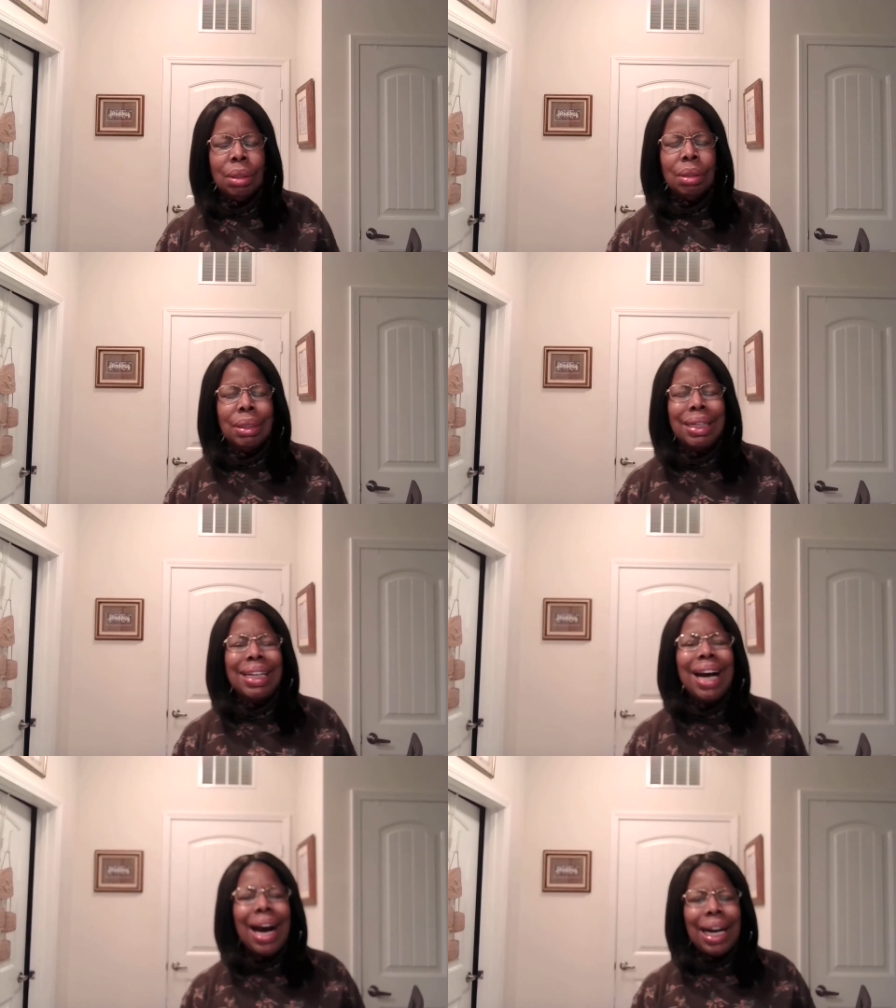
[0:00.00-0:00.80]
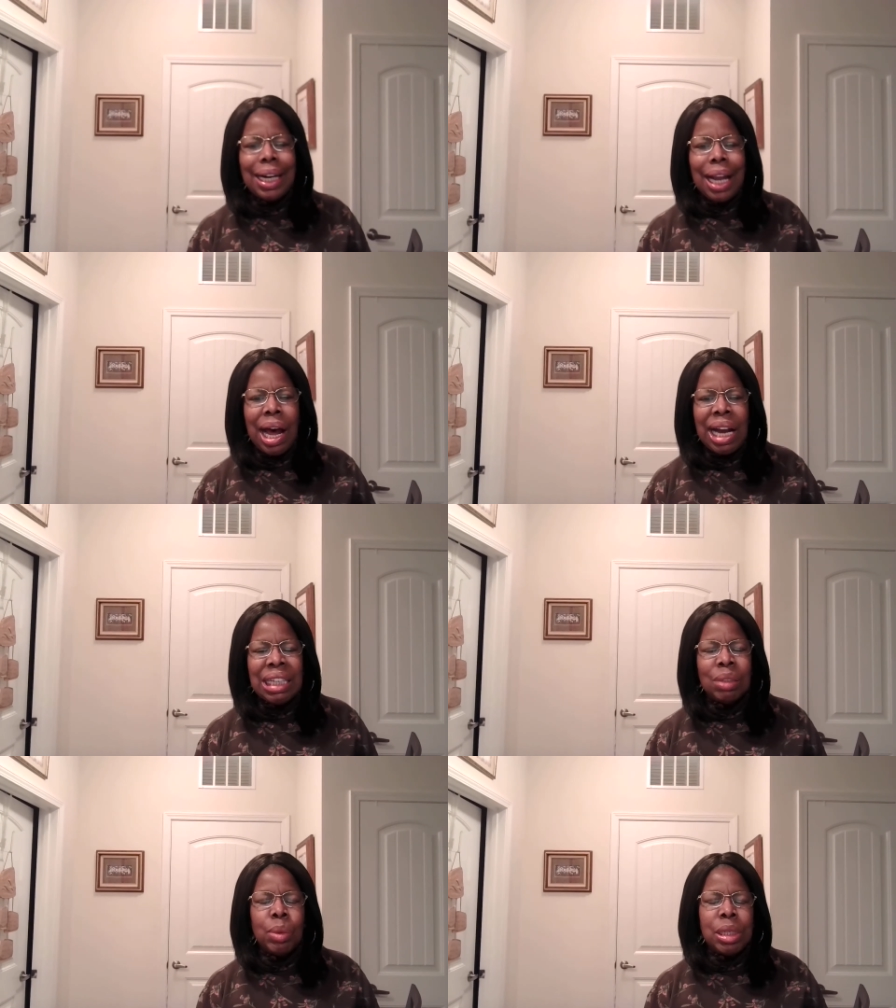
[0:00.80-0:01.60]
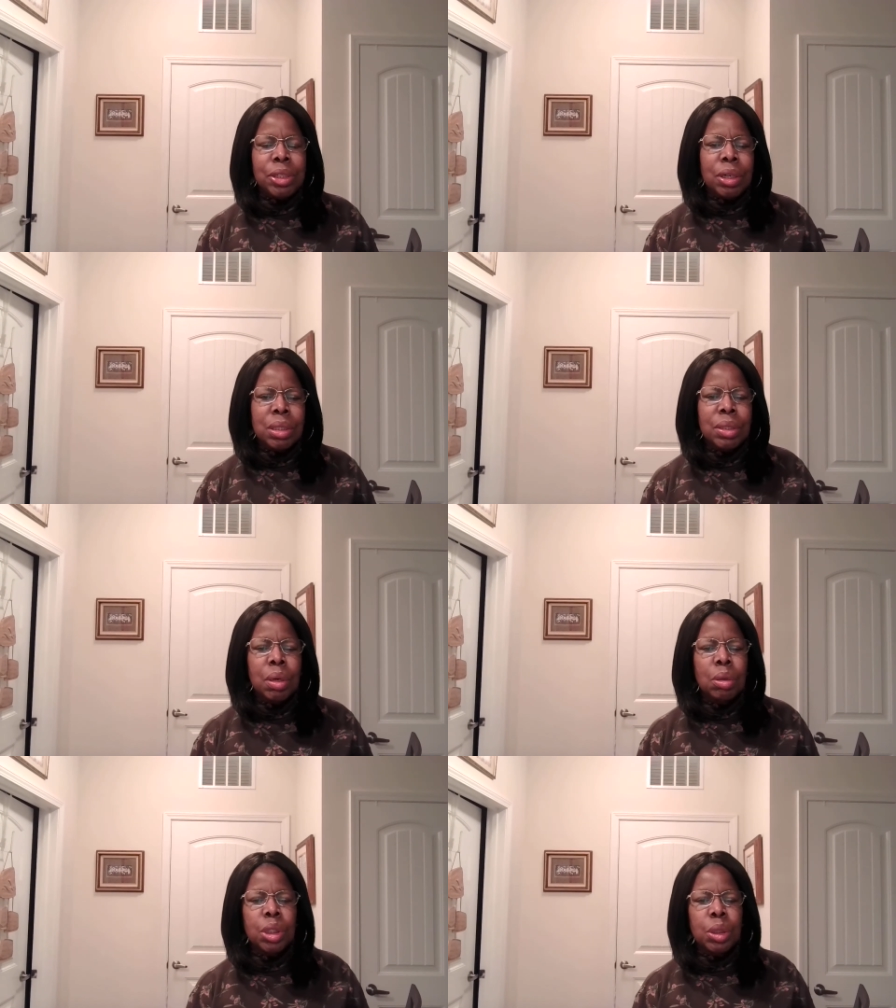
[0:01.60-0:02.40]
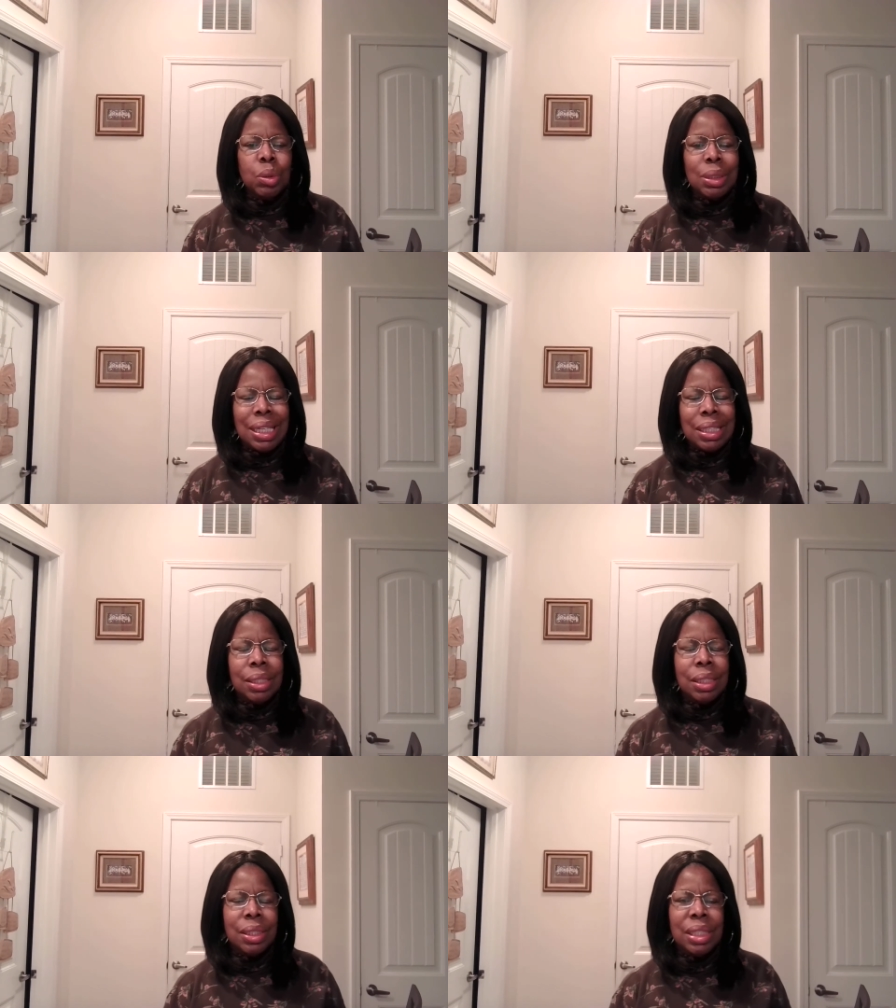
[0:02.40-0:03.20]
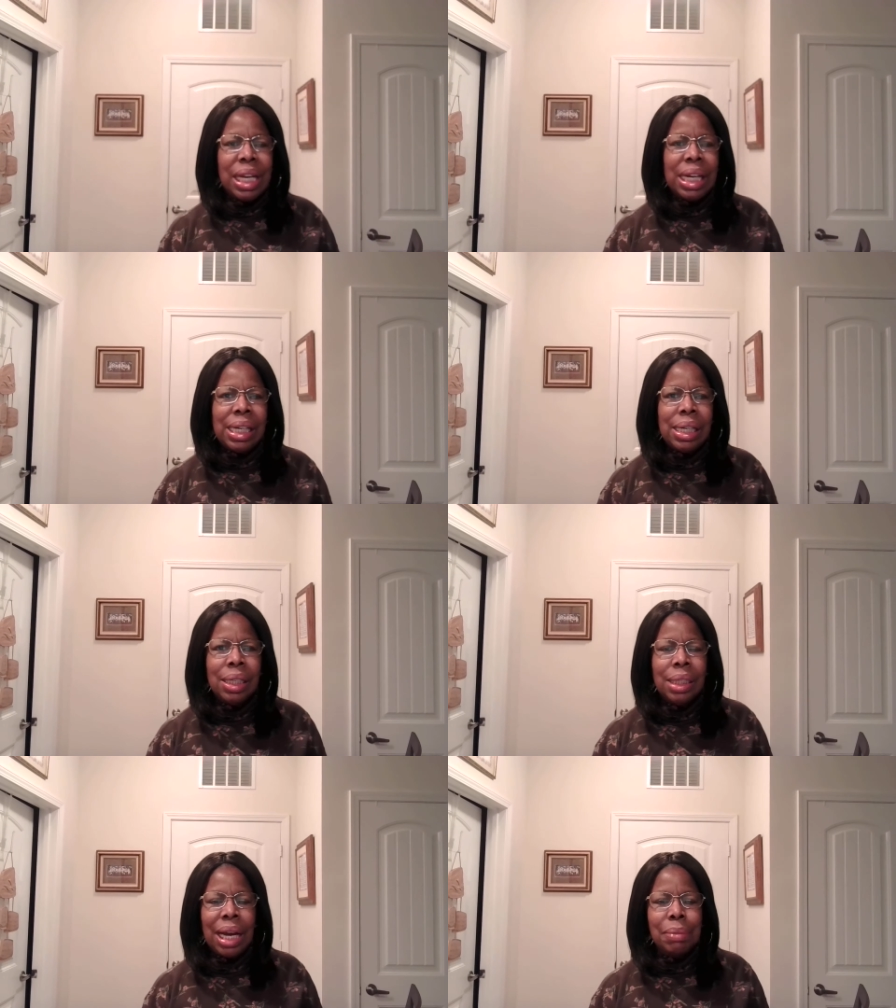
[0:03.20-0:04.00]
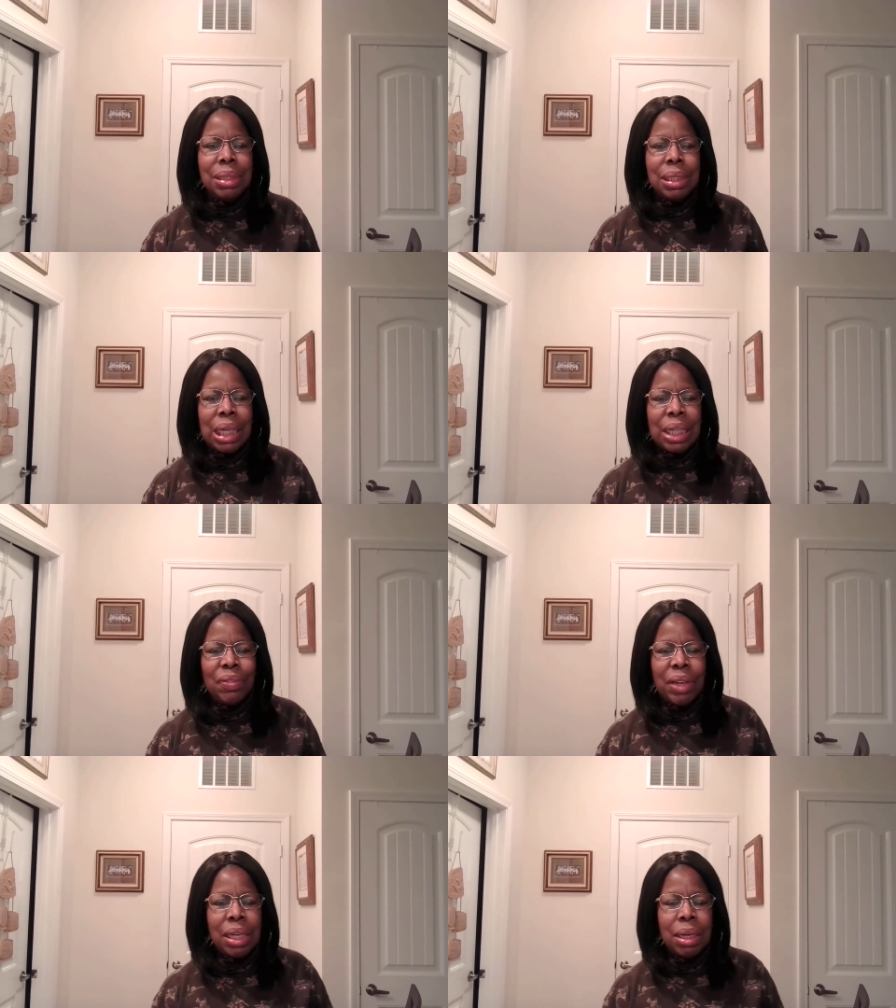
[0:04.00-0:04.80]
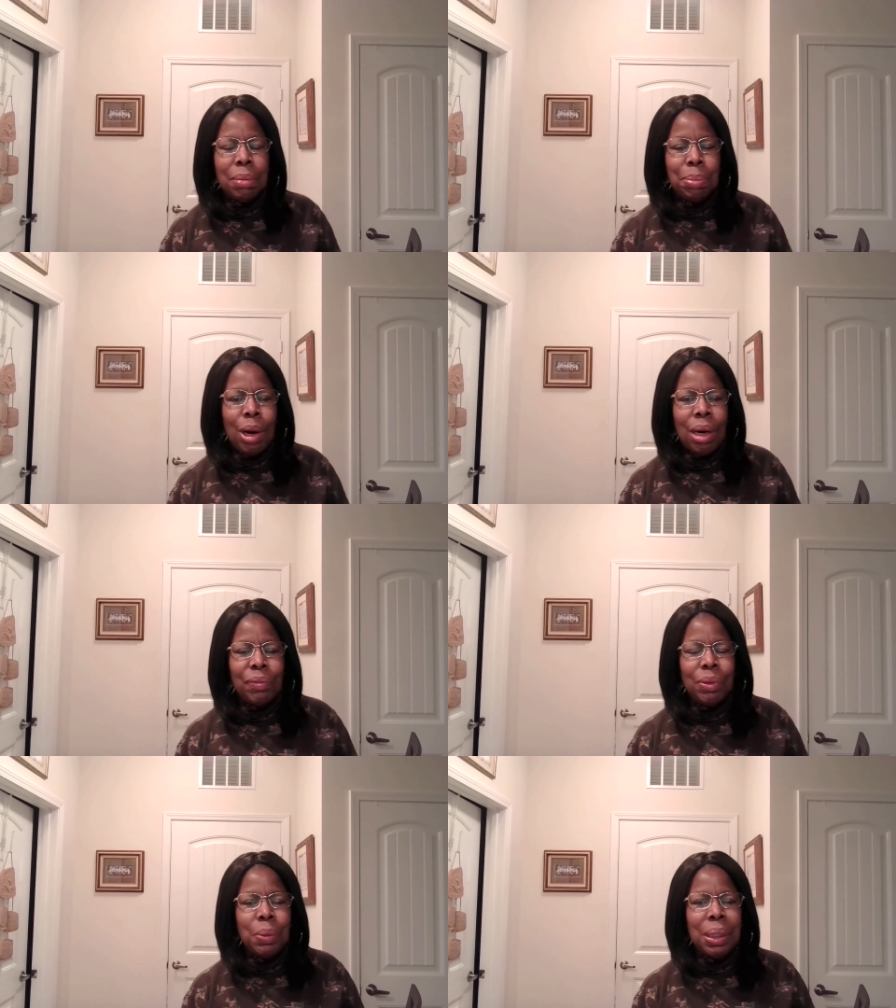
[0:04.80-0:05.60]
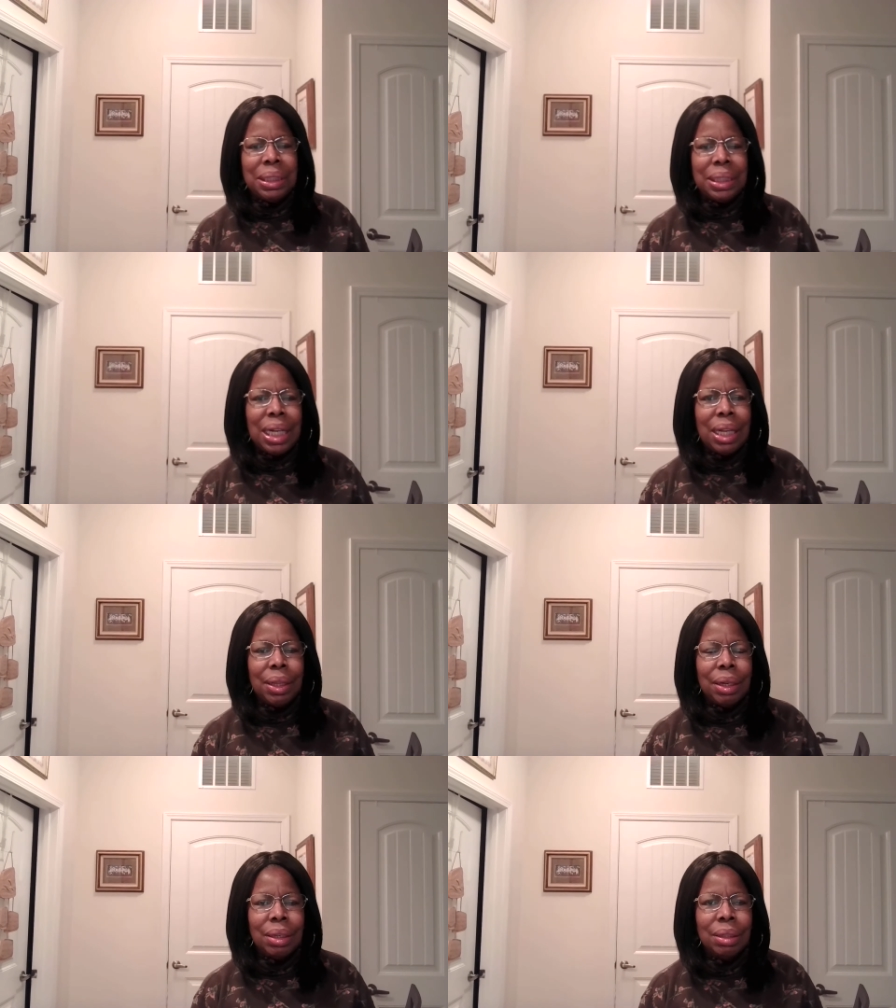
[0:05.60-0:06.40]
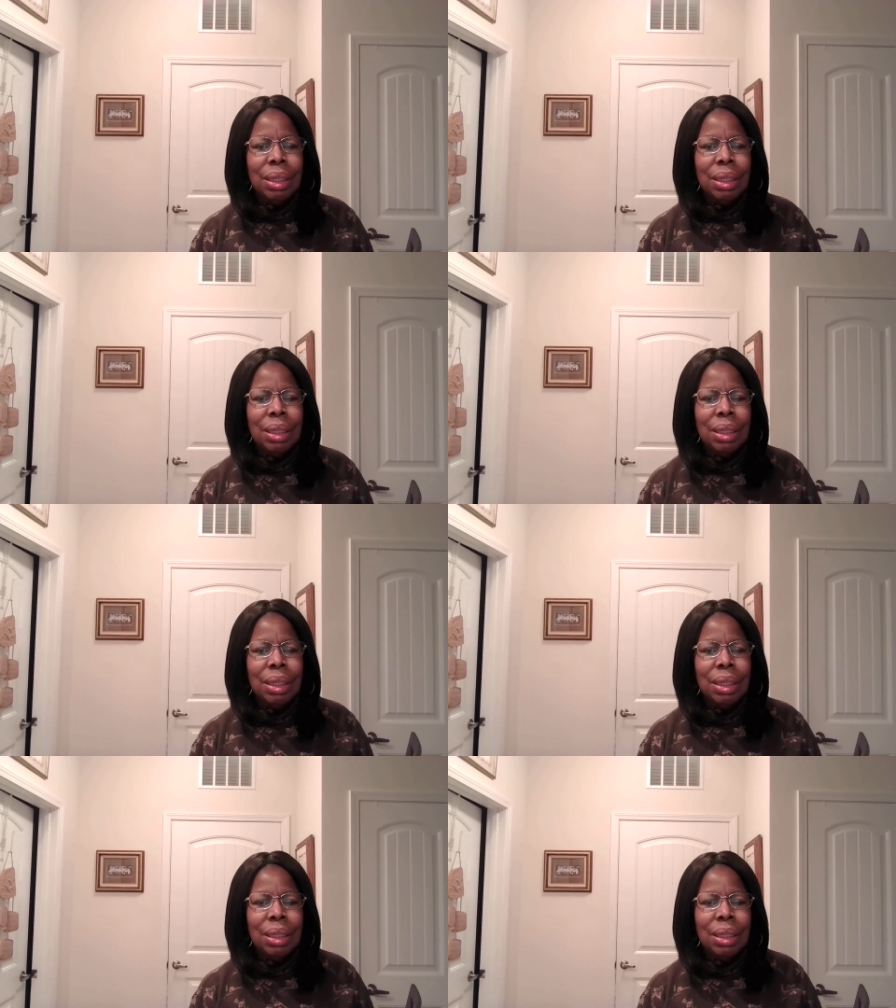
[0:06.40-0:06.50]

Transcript: the guidelines, which are social distancing, got to be six feet apart from one another,